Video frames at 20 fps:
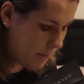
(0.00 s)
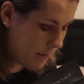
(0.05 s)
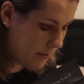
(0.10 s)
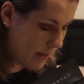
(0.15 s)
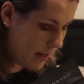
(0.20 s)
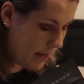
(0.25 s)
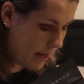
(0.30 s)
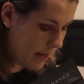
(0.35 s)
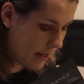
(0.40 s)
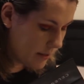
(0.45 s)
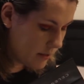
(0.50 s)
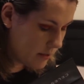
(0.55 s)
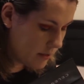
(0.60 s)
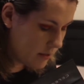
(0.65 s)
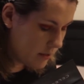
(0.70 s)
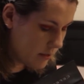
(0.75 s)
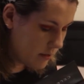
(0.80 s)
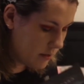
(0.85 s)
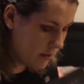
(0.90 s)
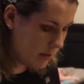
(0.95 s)
that
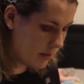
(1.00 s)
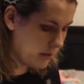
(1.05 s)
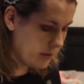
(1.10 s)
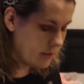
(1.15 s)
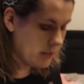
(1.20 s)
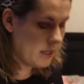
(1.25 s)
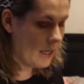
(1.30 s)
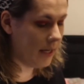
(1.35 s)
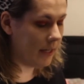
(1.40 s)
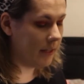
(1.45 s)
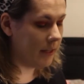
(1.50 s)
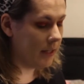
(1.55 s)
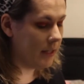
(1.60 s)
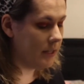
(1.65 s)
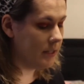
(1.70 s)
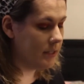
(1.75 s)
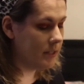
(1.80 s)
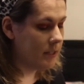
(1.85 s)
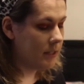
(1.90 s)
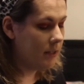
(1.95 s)
there's like
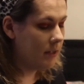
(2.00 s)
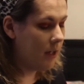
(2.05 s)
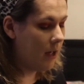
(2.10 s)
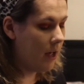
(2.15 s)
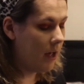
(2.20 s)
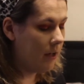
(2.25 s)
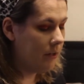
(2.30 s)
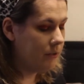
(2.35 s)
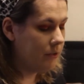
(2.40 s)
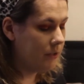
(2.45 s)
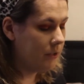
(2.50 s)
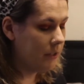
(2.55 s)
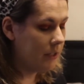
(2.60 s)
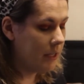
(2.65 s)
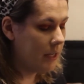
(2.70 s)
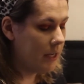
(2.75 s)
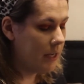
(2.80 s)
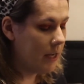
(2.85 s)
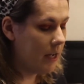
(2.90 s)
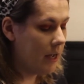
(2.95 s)
this
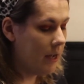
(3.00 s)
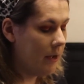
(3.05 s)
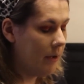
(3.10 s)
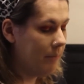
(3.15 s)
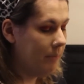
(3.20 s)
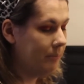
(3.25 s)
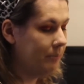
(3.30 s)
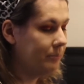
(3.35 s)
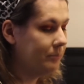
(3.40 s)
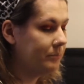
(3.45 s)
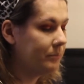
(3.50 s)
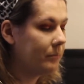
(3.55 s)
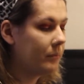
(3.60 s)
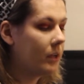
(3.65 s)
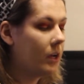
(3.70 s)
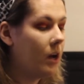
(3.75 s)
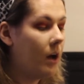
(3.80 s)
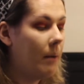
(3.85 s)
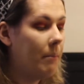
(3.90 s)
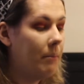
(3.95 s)
elderly
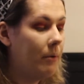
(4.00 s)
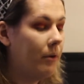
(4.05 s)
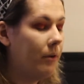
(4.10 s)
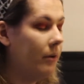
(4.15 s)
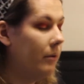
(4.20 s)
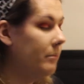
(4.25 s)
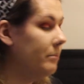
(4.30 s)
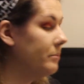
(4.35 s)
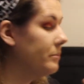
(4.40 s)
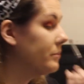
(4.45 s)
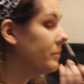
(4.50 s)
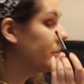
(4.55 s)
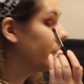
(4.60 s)
couple